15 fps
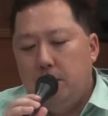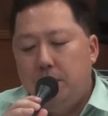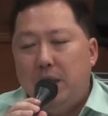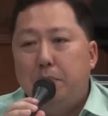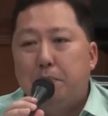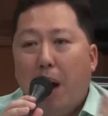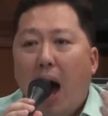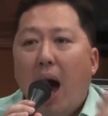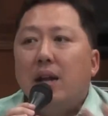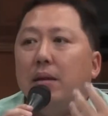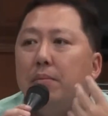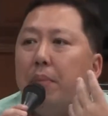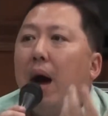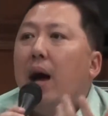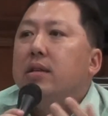be part
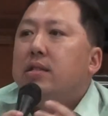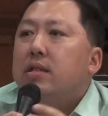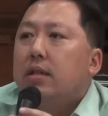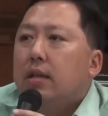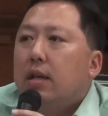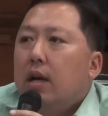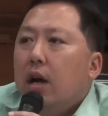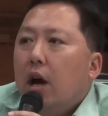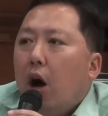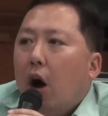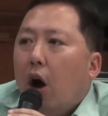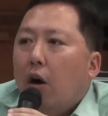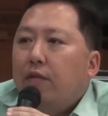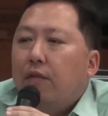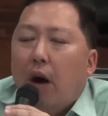and parcel
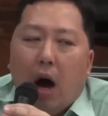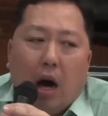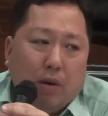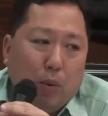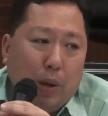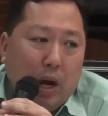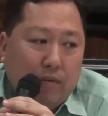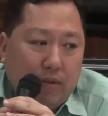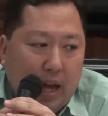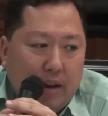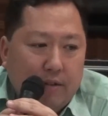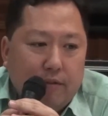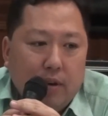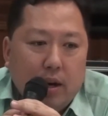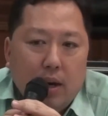of our way of
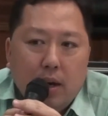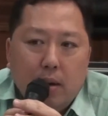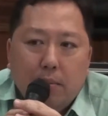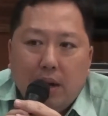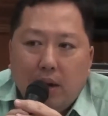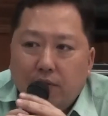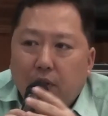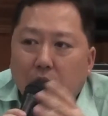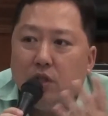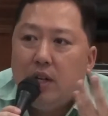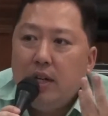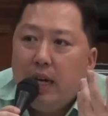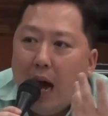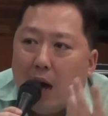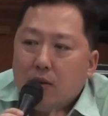life. But
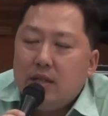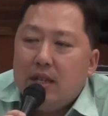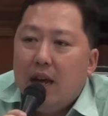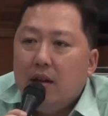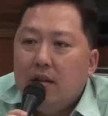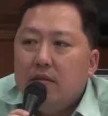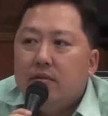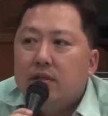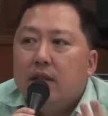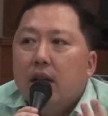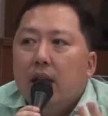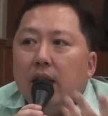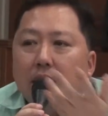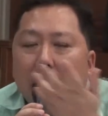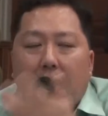unfortunately, ourselves,
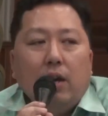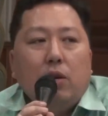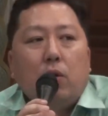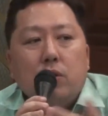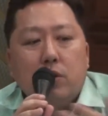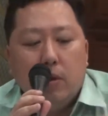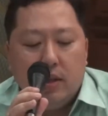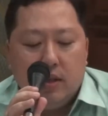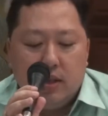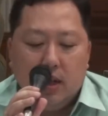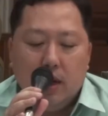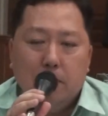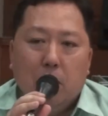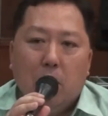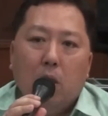like also in
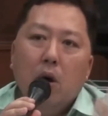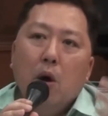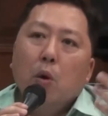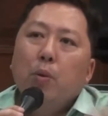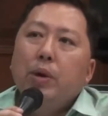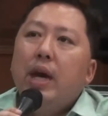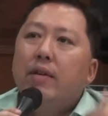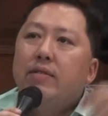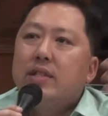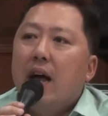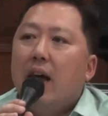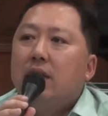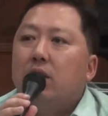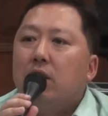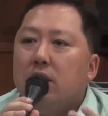Singapore, we have
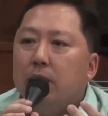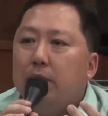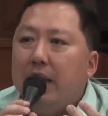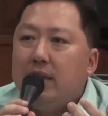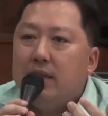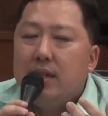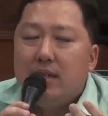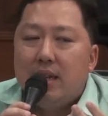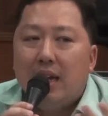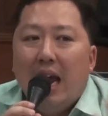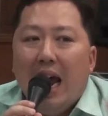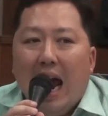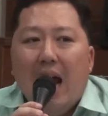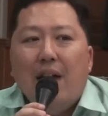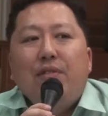started on the basis that
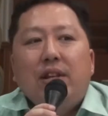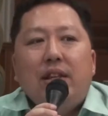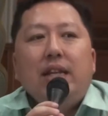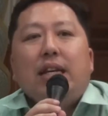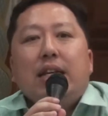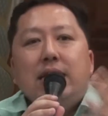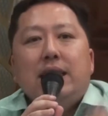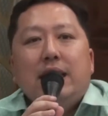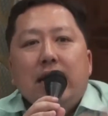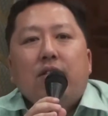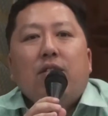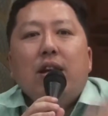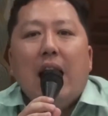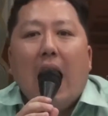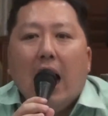everything is
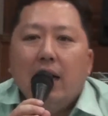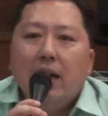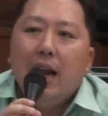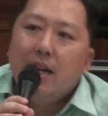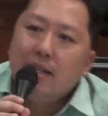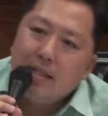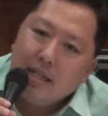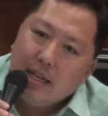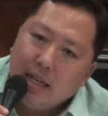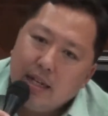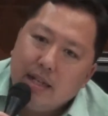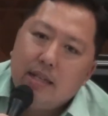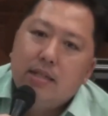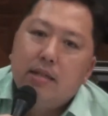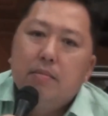secret unless it
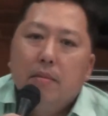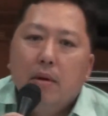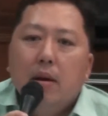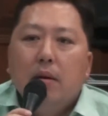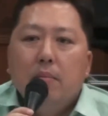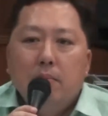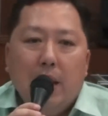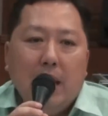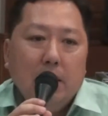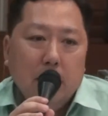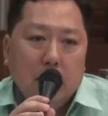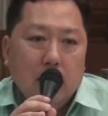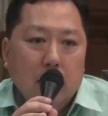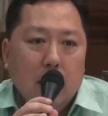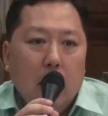is made
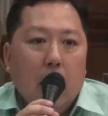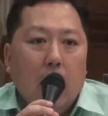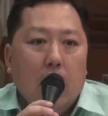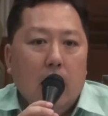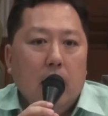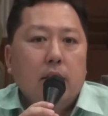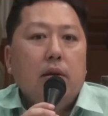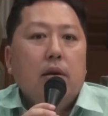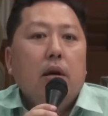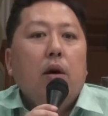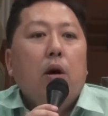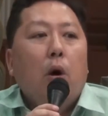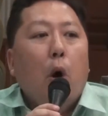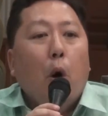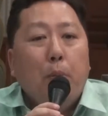
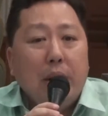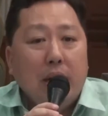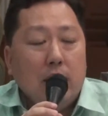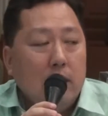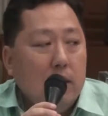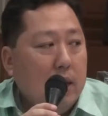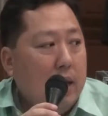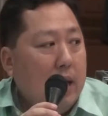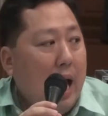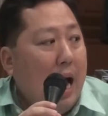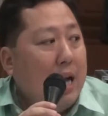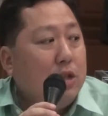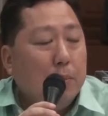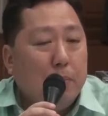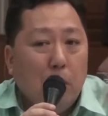open,
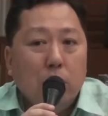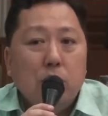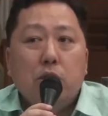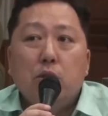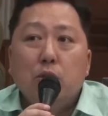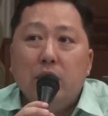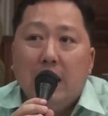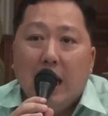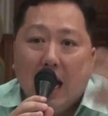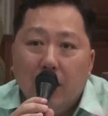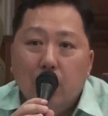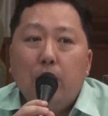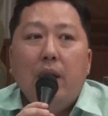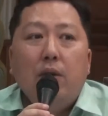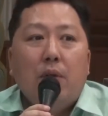as opposed to the
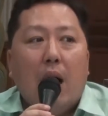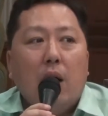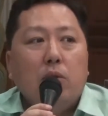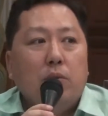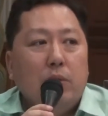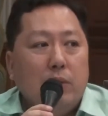other way around,